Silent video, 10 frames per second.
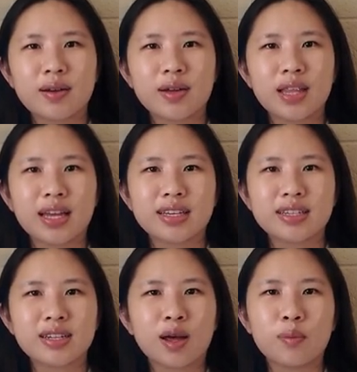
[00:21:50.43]

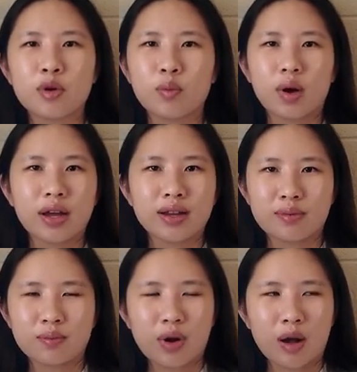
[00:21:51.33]
like number
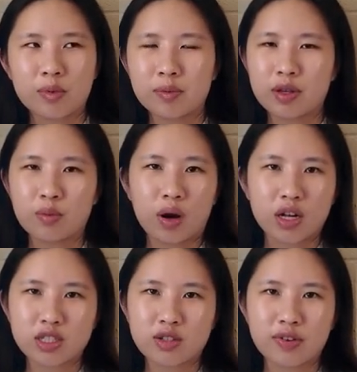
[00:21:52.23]
one probably
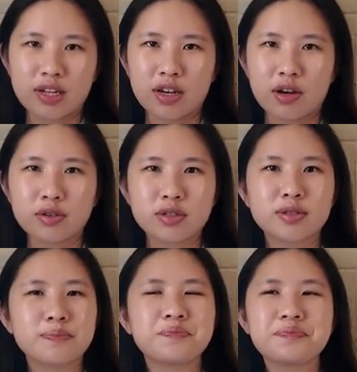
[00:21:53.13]
watched videos.